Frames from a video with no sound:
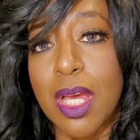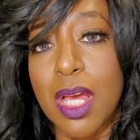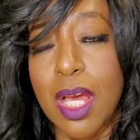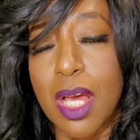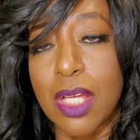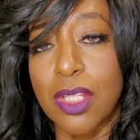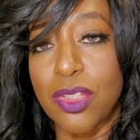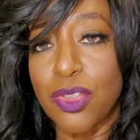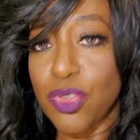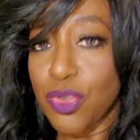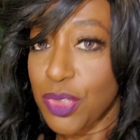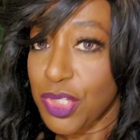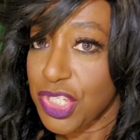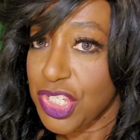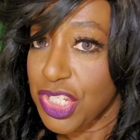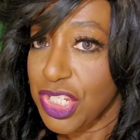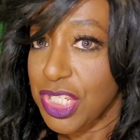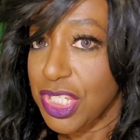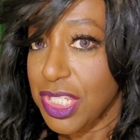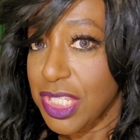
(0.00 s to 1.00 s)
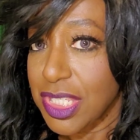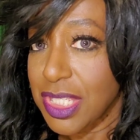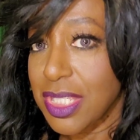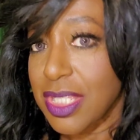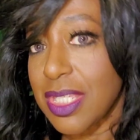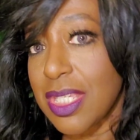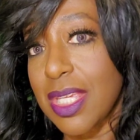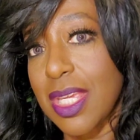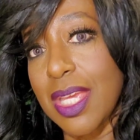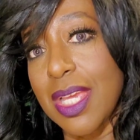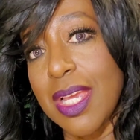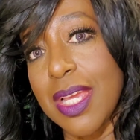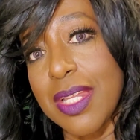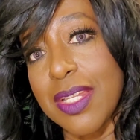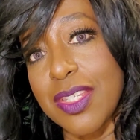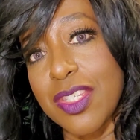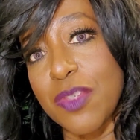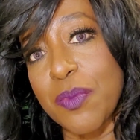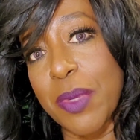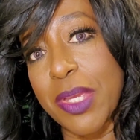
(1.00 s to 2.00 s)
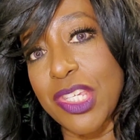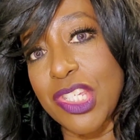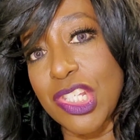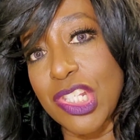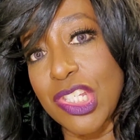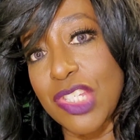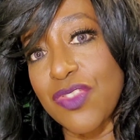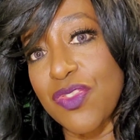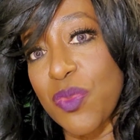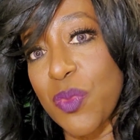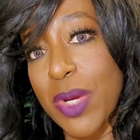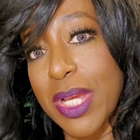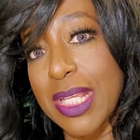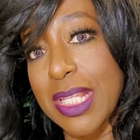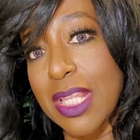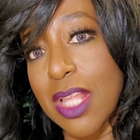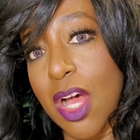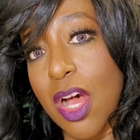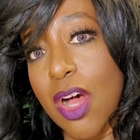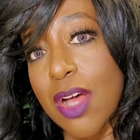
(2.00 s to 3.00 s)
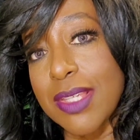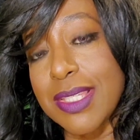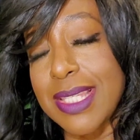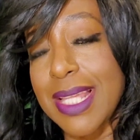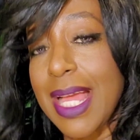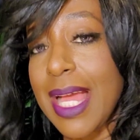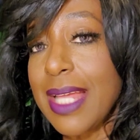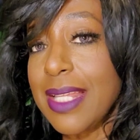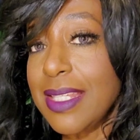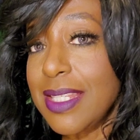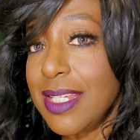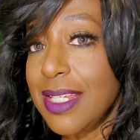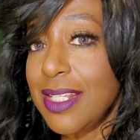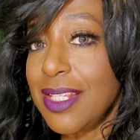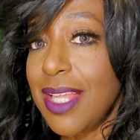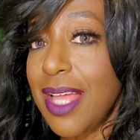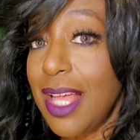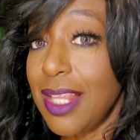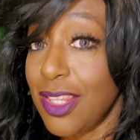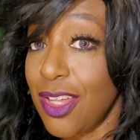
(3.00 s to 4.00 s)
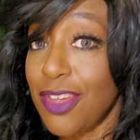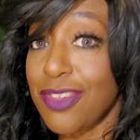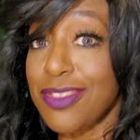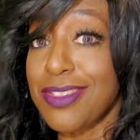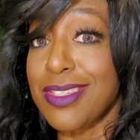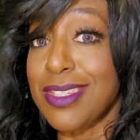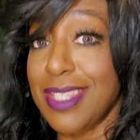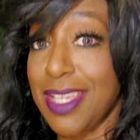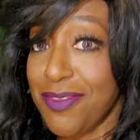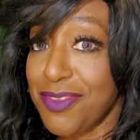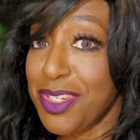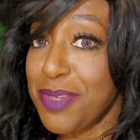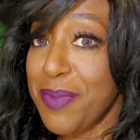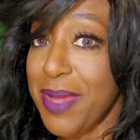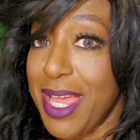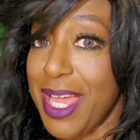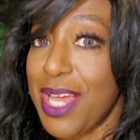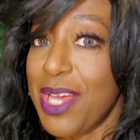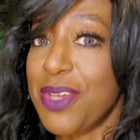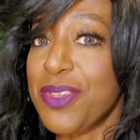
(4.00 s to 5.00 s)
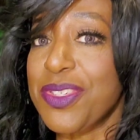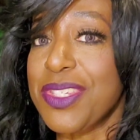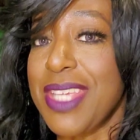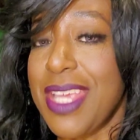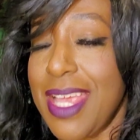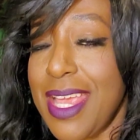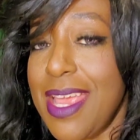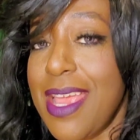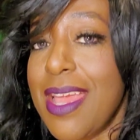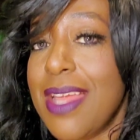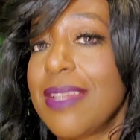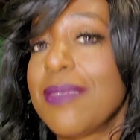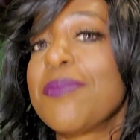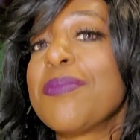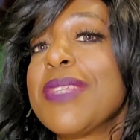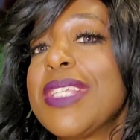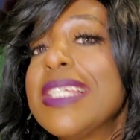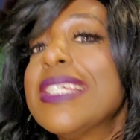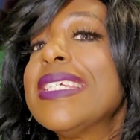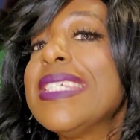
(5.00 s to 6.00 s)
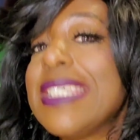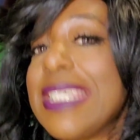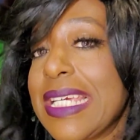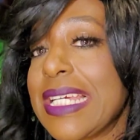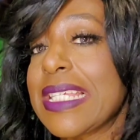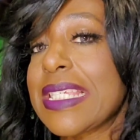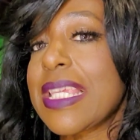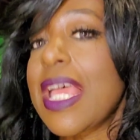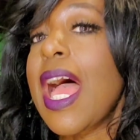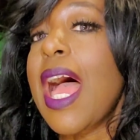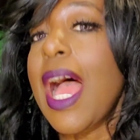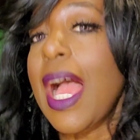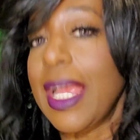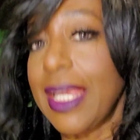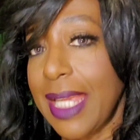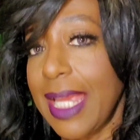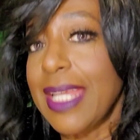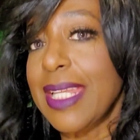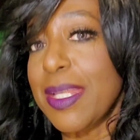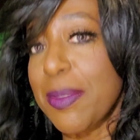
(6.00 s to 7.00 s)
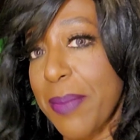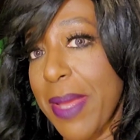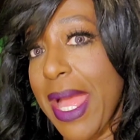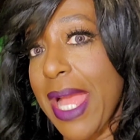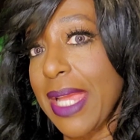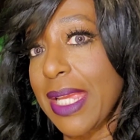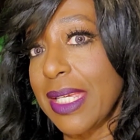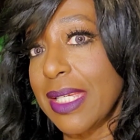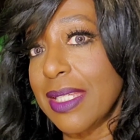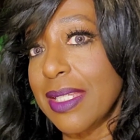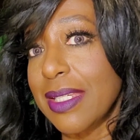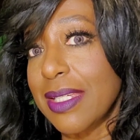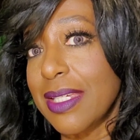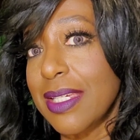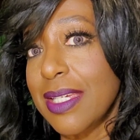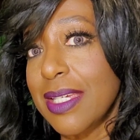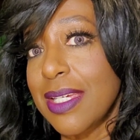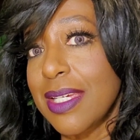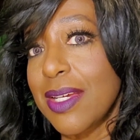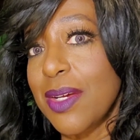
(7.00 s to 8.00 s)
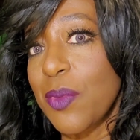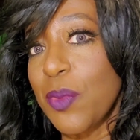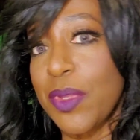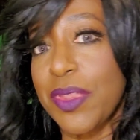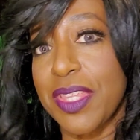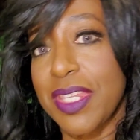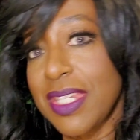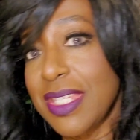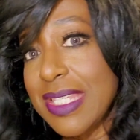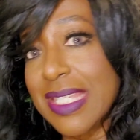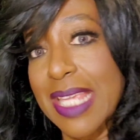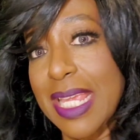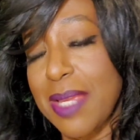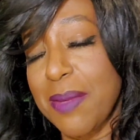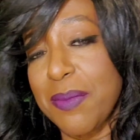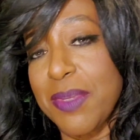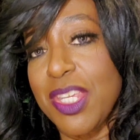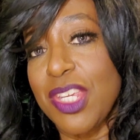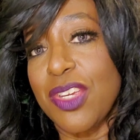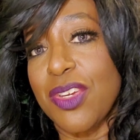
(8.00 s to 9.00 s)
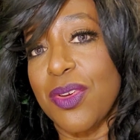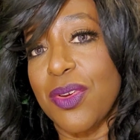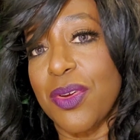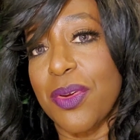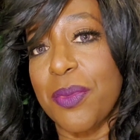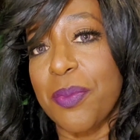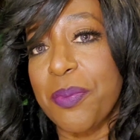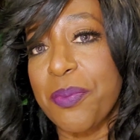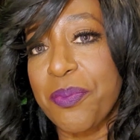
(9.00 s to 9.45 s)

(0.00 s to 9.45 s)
nutritionist and a specialist for weight loss. I lost 70 pounds, and yes, I gained it back within the same year